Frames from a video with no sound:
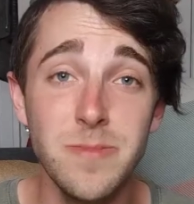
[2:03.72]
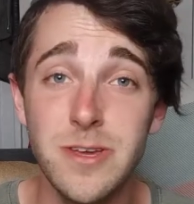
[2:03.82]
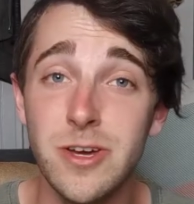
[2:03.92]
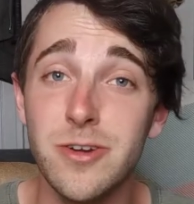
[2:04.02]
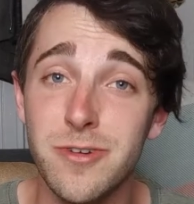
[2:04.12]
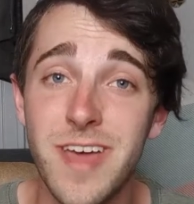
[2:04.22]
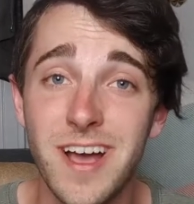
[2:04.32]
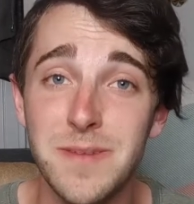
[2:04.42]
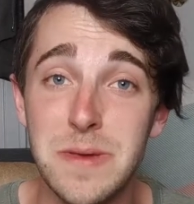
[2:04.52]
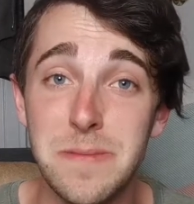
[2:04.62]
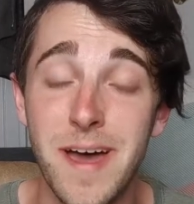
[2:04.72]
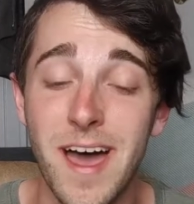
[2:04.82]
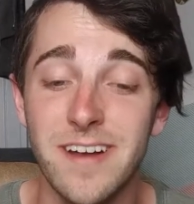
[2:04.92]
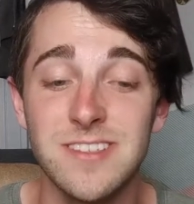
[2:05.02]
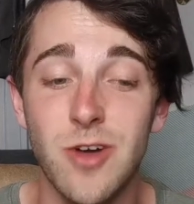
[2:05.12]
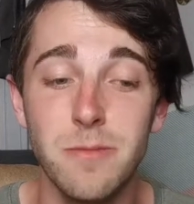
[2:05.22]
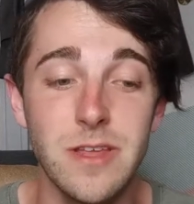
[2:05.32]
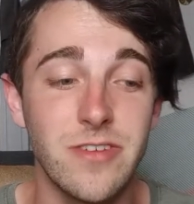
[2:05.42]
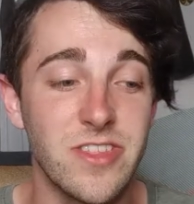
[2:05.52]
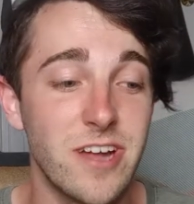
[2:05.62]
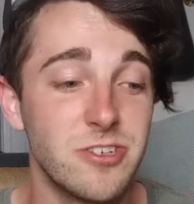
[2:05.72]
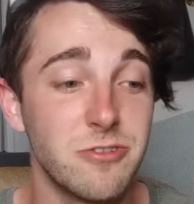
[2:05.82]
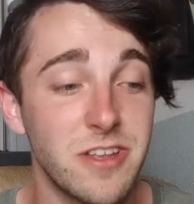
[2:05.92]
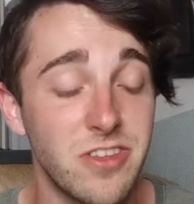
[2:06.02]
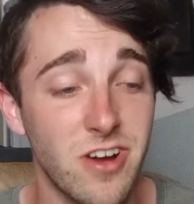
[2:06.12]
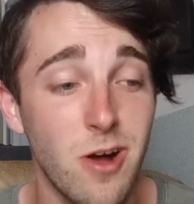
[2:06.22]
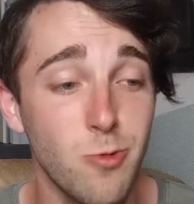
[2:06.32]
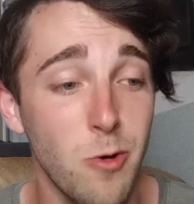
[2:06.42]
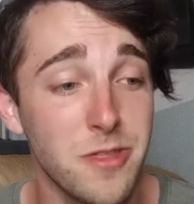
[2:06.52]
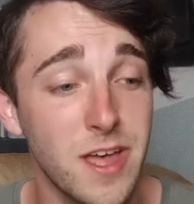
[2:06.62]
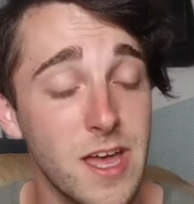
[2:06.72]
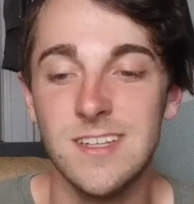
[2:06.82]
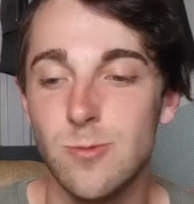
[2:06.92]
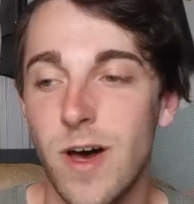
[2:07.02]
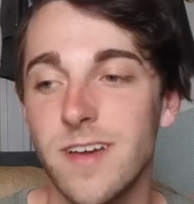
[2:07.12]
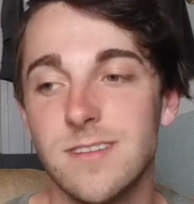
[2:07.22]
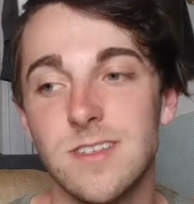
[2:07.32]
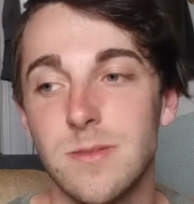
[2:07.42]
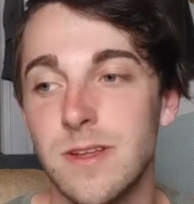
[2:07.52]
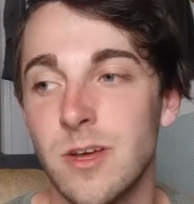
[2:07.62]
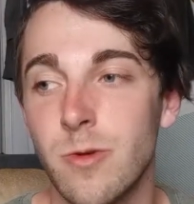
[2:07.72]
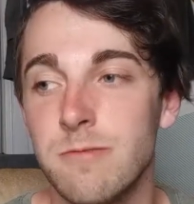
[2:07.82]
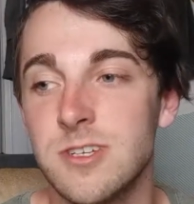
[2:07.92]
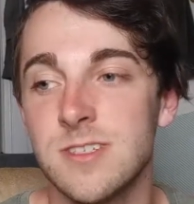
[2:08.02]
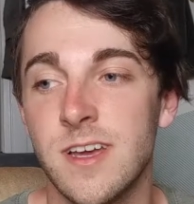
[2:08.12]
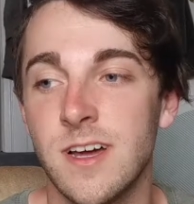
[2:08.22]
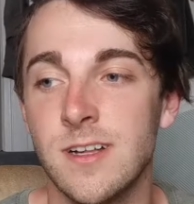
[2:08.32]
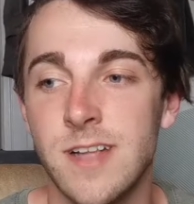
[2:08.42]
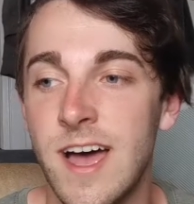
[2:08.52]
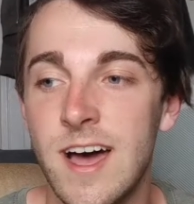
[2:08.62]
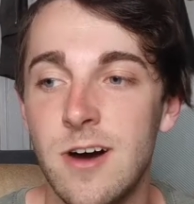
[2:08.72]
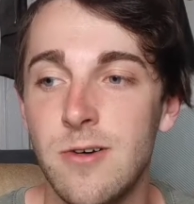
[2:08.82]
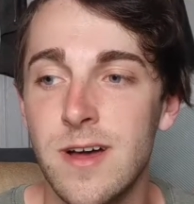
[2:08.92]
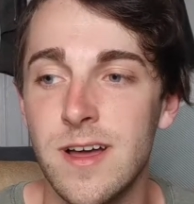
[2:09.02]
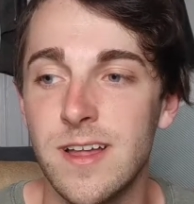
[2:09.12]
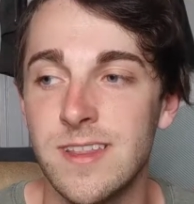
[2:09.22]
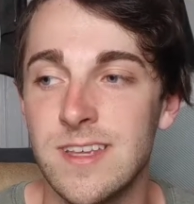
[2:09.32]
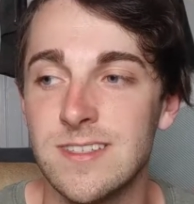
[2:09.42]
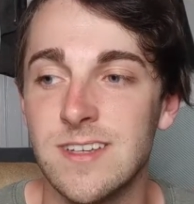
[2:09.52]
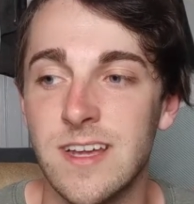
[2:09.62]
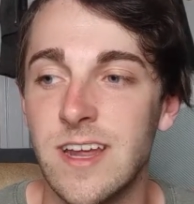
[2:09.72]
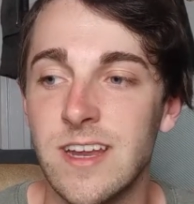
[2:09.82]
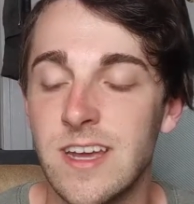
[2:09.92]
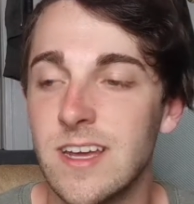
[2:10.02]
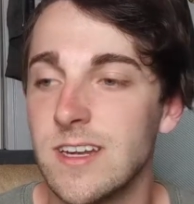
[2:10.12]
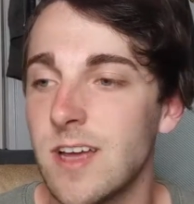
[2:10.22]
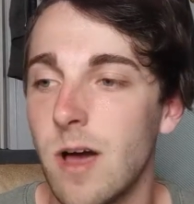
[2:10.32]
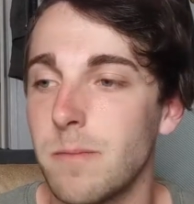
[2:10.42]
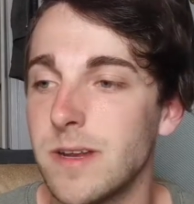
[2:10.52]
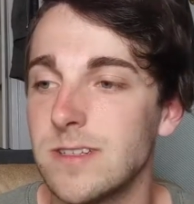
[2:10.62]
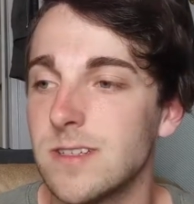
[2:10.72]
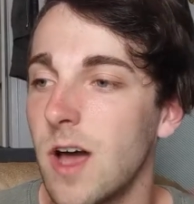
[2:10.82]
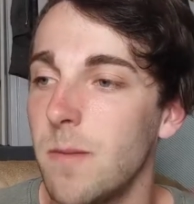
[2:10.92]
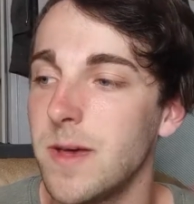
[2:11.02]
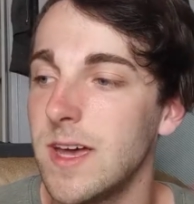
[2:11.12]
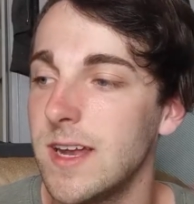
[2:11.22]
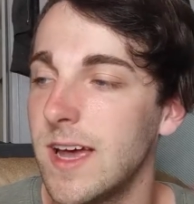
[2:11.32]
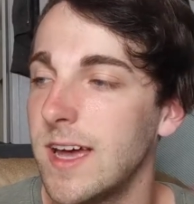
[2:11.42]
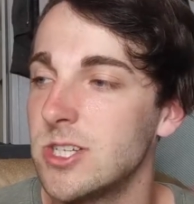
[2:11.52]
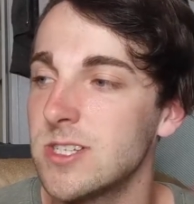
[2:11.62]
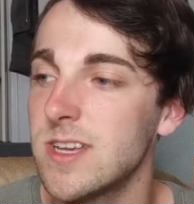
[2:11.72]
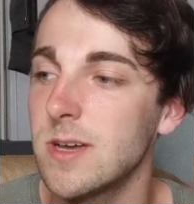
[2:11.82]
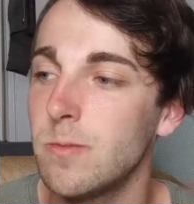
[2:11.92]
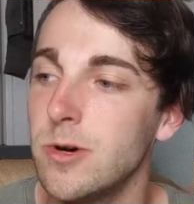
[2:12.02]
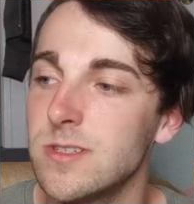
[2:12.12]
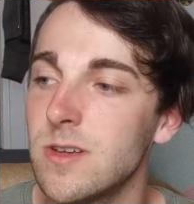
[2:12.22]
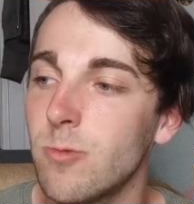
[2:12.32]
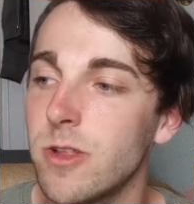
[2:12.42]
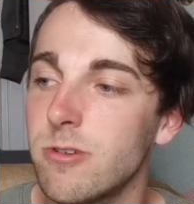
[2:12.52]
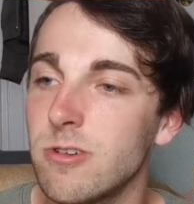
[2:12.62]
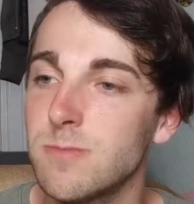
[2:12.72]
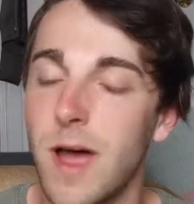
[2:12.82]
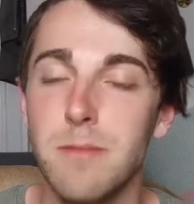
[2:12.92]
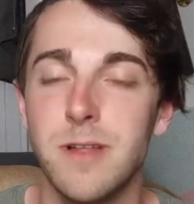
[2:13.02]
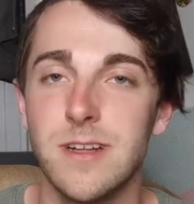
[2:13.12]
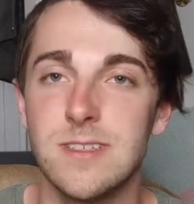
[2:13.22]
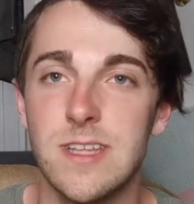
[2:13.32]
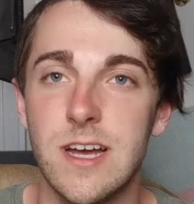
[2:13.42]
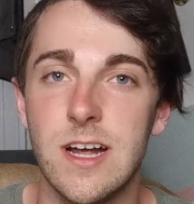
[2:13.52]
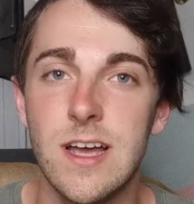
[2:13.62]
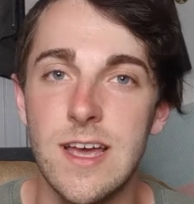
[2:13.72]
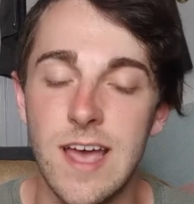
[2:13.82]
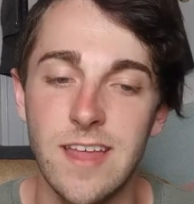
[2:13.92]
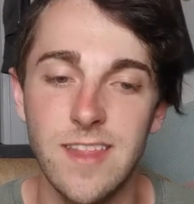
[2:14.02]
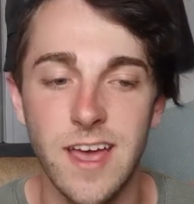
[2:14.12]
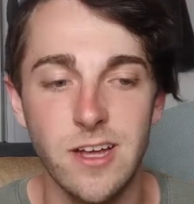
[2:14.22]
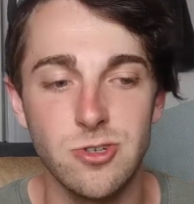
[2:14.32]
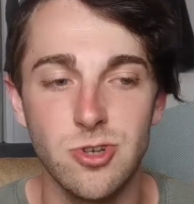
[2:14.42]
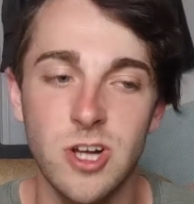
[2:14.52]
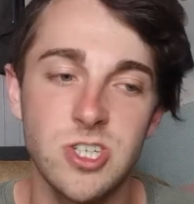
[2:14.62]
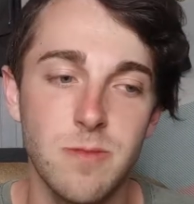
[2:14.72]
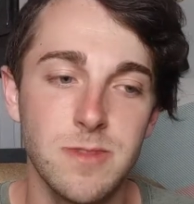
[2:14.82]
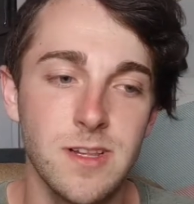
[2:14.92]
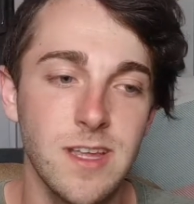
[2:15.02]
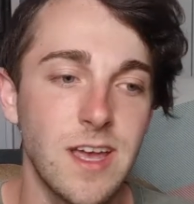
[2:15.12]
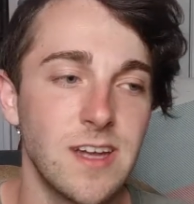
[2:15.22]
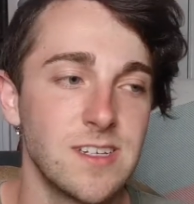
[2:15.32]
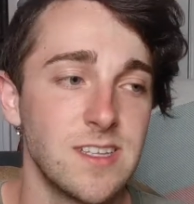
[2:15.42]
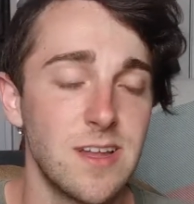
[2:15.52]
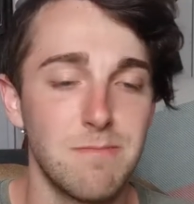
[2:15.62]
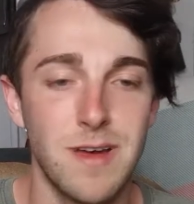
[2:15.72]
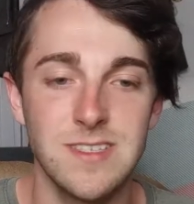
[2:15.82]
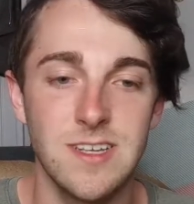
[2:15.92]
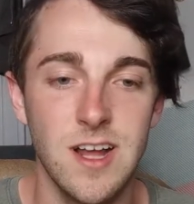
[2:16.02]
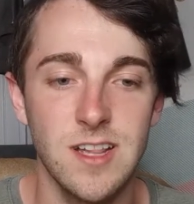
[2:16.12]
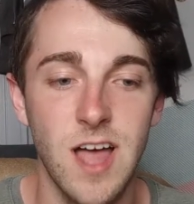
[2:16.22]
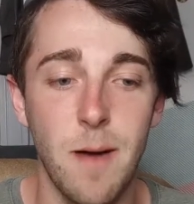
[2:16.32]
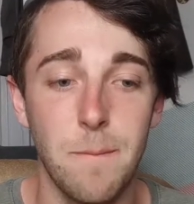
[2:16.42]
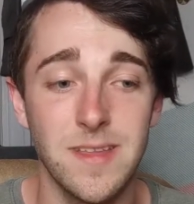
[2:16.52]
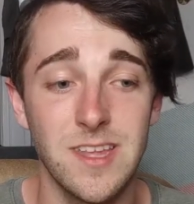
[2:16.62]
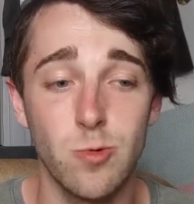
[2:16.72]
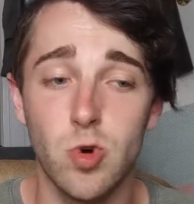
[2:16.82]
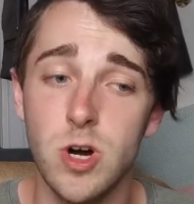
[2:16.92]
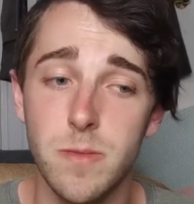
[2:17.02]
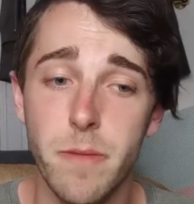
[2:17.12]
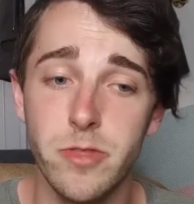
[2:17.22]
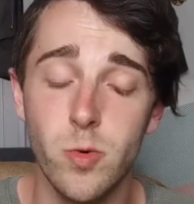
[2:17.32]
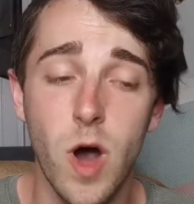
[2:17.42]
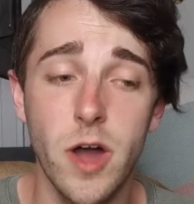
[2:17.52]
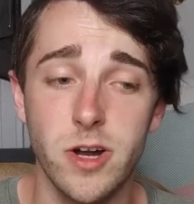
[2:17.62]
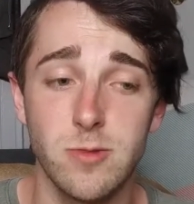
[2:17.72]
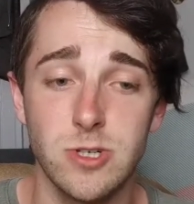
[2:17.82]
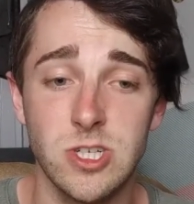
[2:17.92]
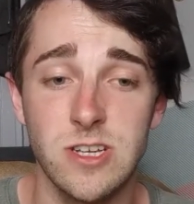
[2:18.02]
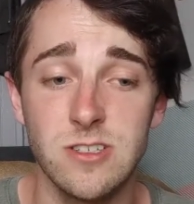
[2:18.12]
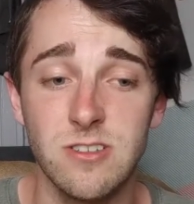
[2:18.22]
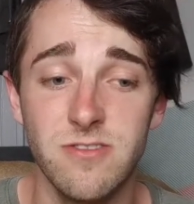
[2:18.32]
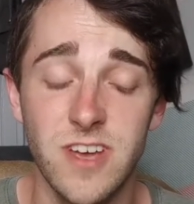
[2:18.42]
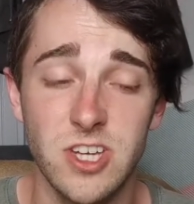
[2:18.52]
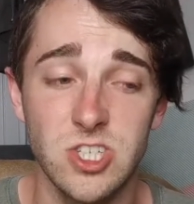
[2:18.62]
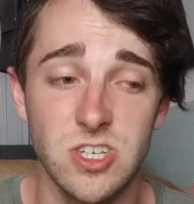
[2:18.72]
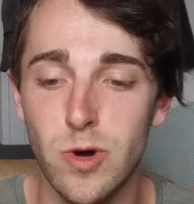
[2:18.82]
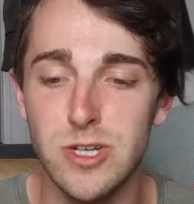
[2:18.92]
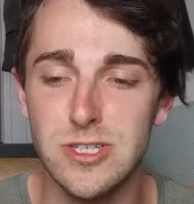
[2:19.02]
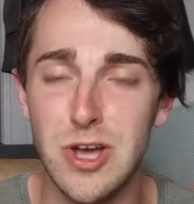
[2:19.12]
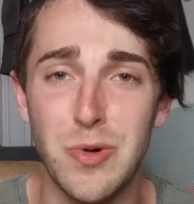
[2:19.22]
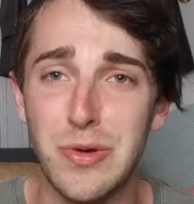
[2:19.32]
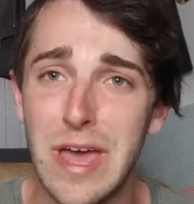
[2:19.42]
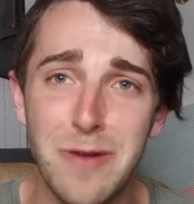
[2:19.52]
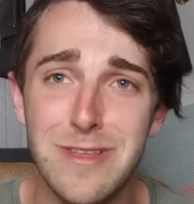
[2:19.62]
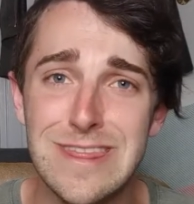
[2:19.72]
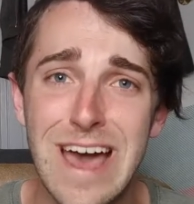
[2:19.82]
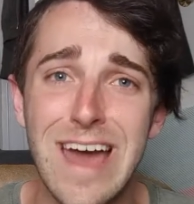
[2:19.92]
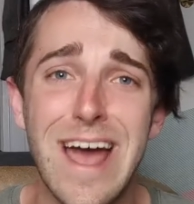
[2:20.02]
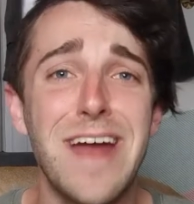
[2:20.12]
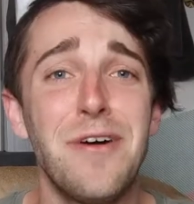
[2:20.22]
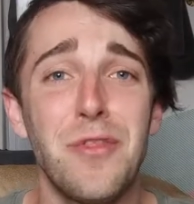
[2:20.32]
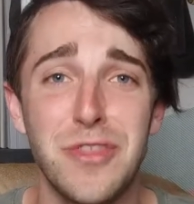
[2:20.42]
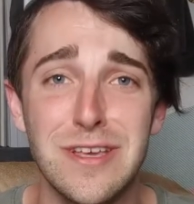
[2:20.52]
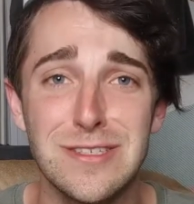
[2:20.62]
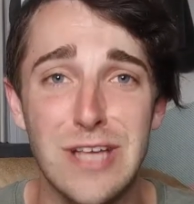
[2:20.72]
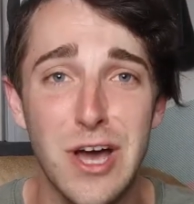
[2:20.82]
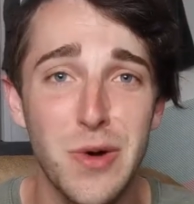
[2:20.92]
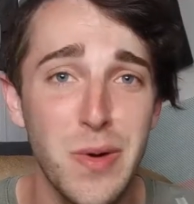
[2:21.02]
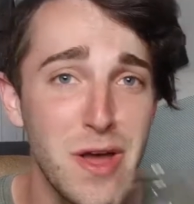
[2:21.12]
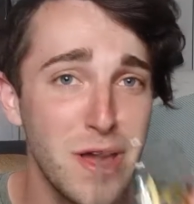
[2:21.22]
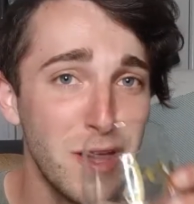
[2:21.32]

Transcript: could be good or that could be bad. So I'm leaving that joke in there. I'll roll with it. That's wild to me that we would just like allow this Canadian company to come in and just like put some really gross pipelines there and like trudge up the land and then mess it all up and then warm up the water, which kills fish. And we're just okay with that? I don't think so.